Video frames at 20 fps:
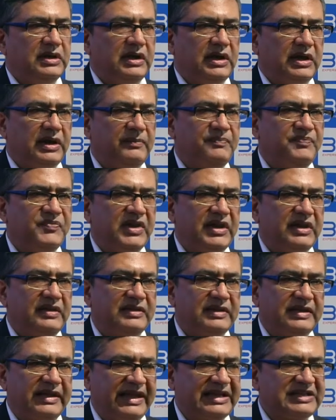Uh,
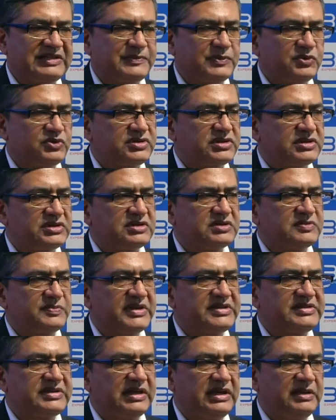in the next process,
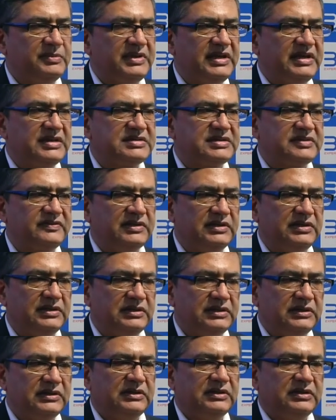basically, BSE will
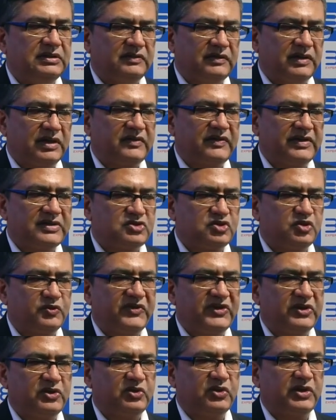work with
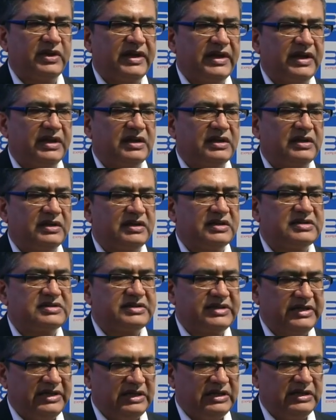Sufi to create a, a
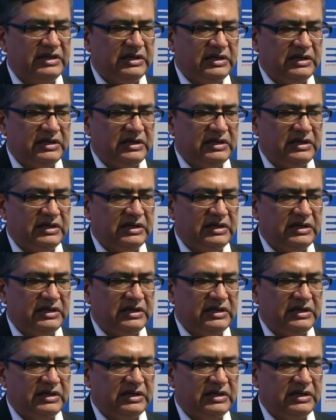steel